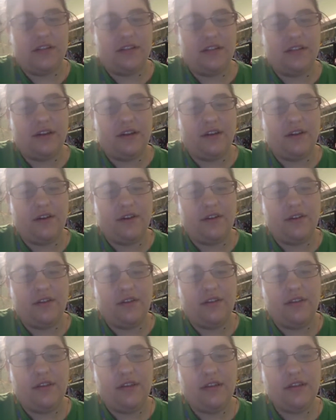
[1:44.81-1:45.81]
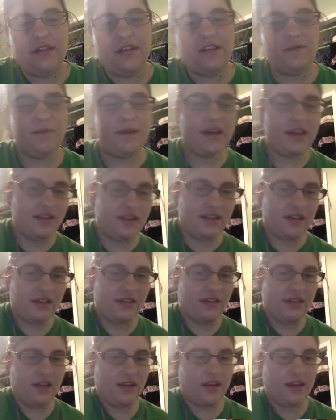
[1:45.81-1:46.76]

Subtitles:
So this is basically